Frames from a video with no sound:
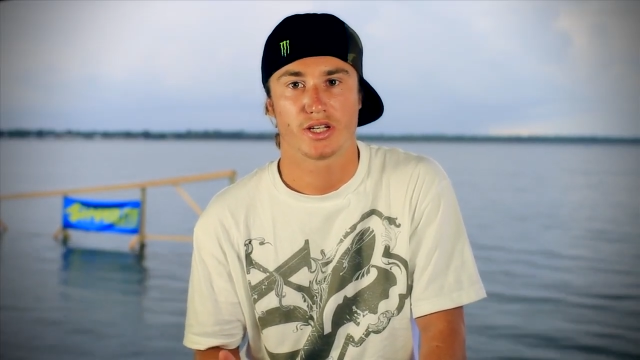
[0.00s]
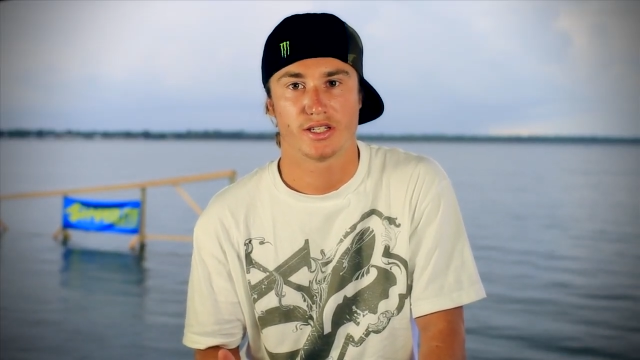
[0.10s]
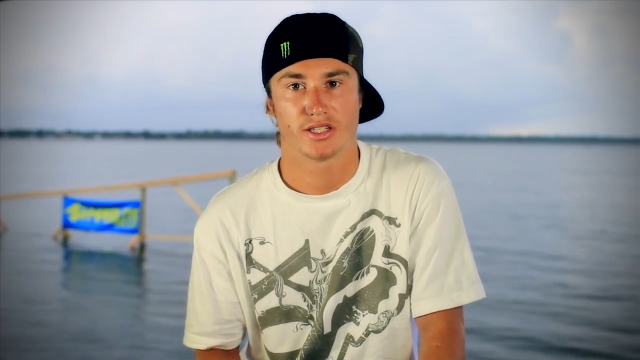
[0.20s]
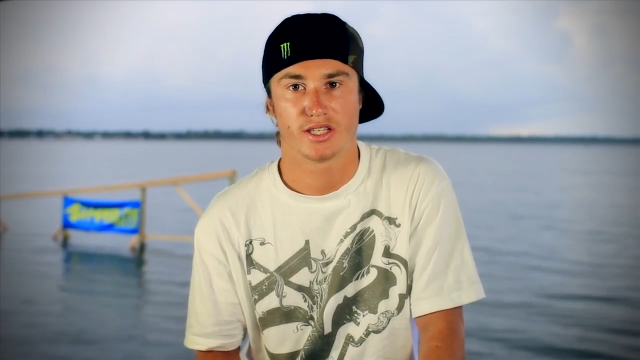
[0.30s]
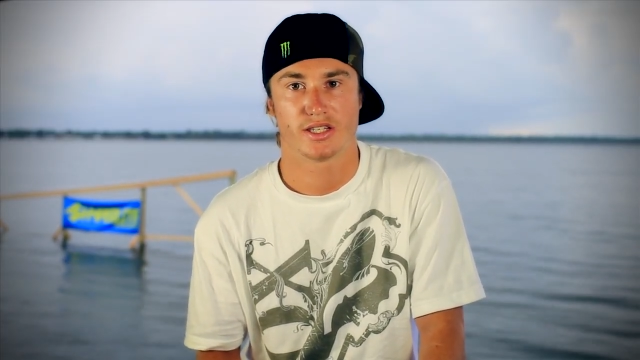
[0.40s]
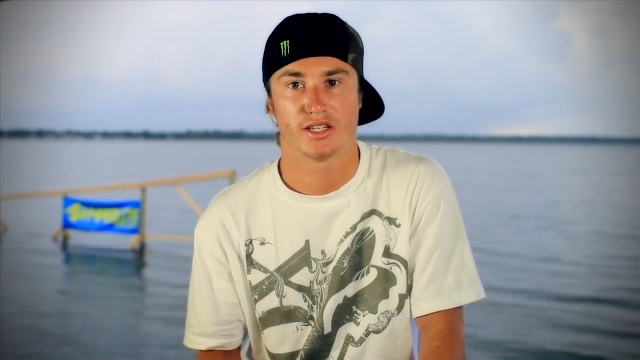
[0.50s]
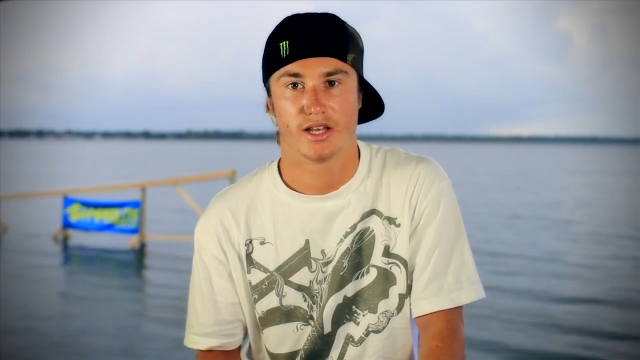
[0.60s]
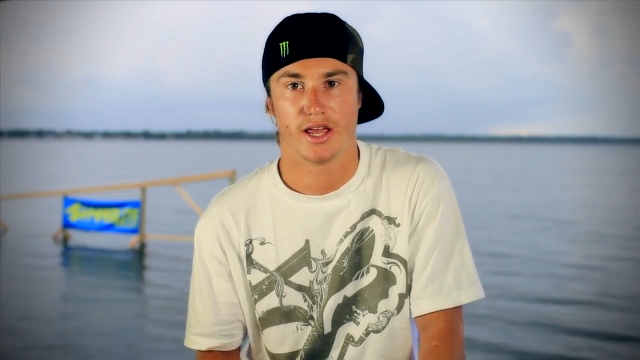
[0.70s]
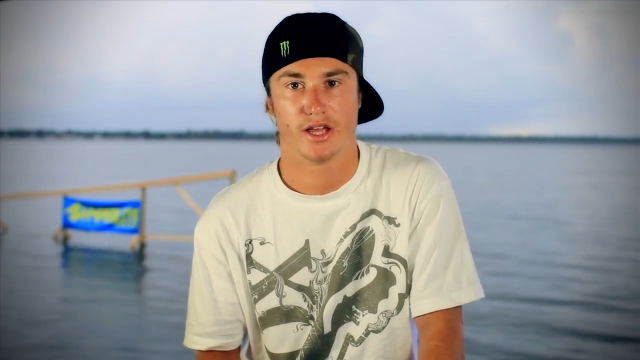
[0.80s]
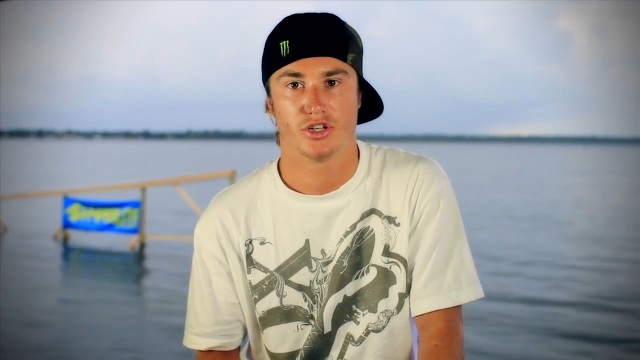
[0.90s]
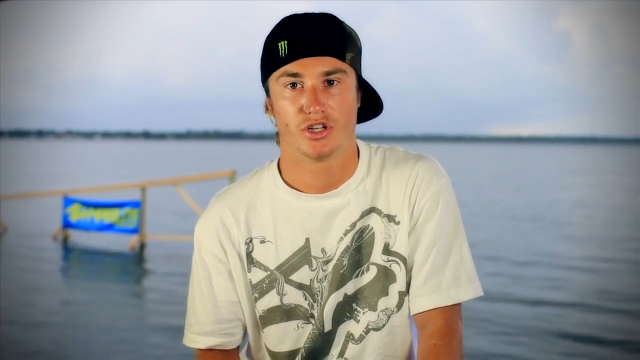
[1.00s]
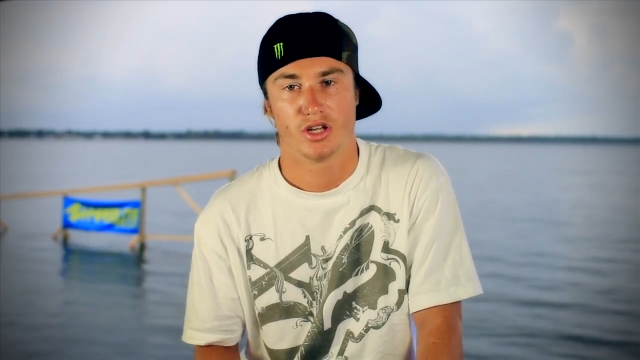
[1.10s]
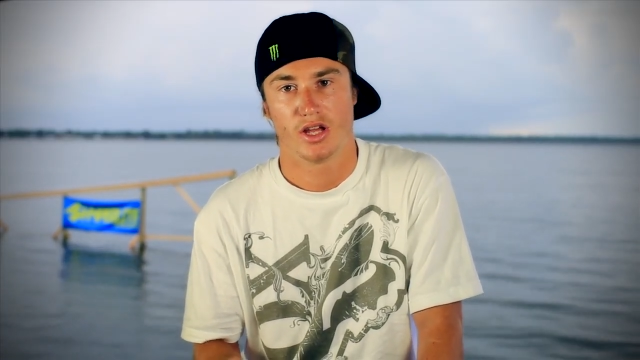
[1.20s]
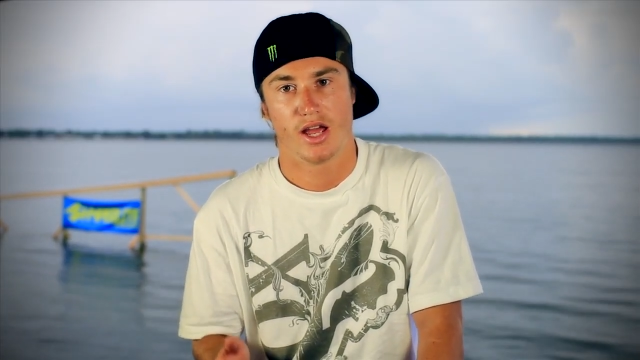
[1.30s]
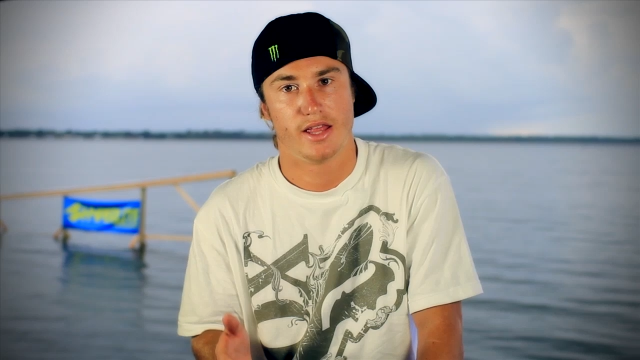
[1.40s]
consistent edge.
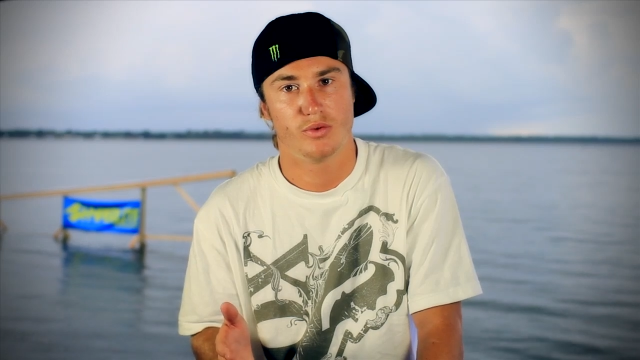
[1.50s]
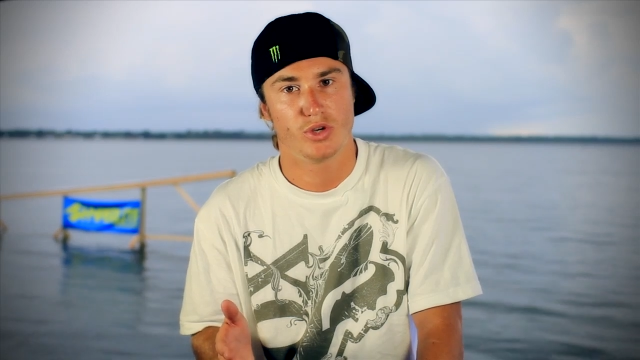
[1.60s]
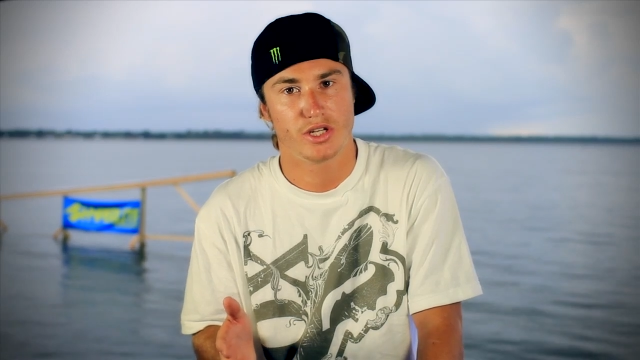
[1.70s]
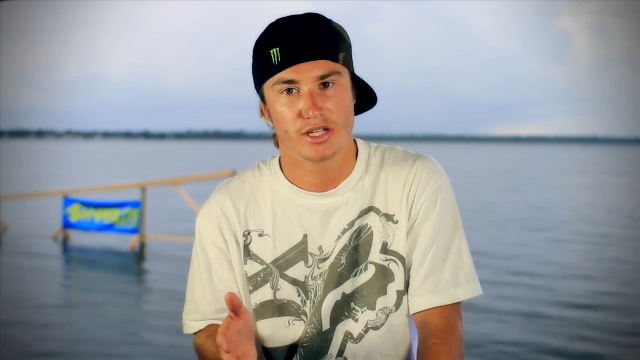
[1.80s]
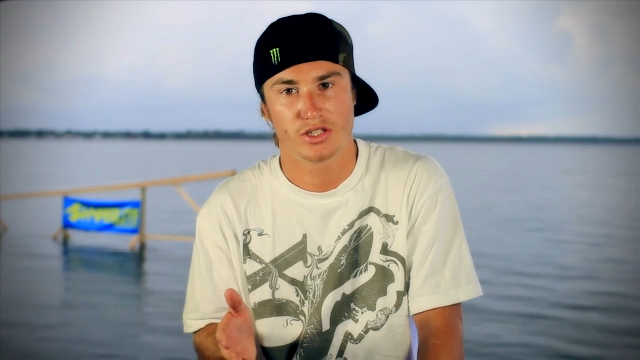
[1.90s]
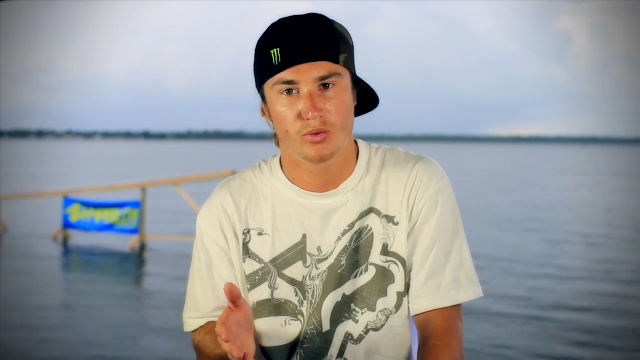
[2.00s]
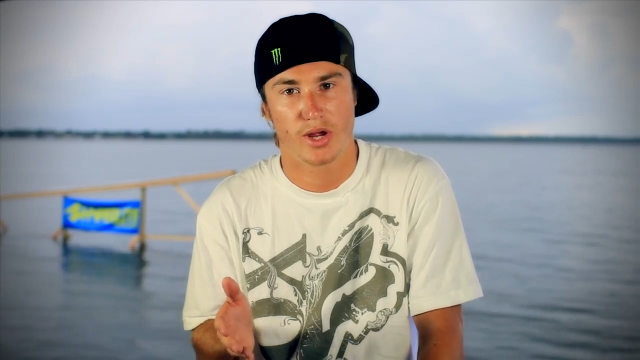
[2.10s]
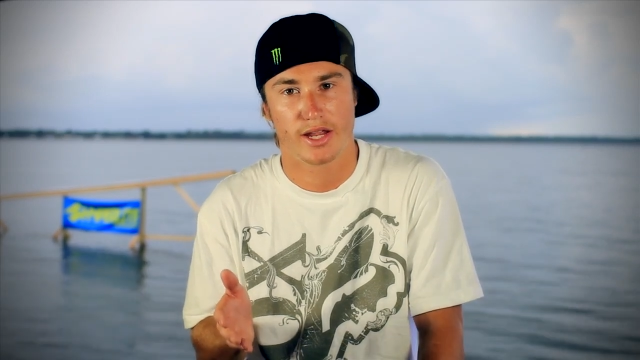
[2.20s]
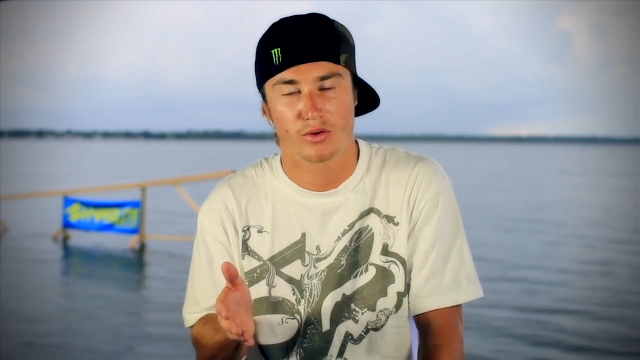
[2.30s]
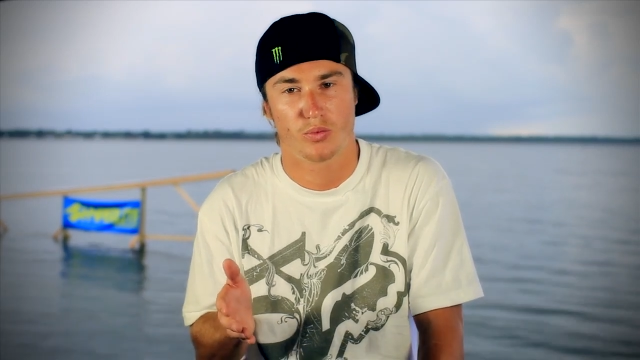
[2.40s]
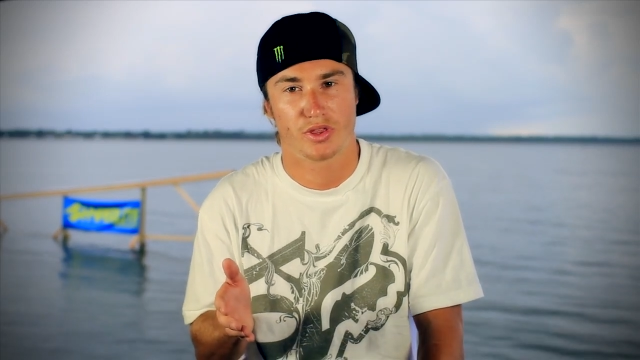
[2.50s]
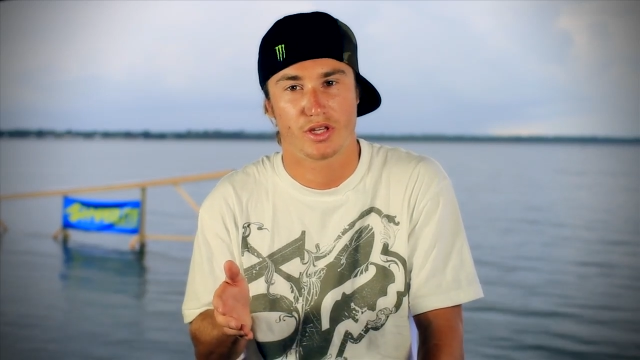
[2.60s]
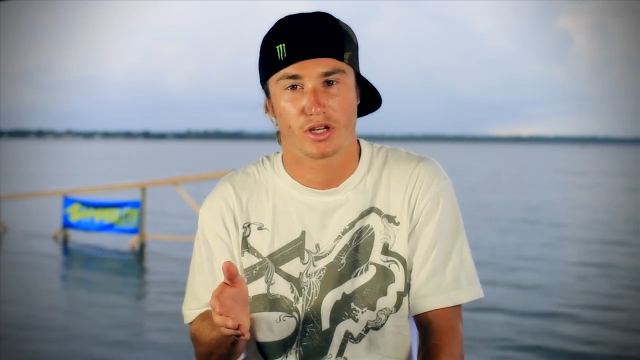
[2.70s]
And then when you get to the wake with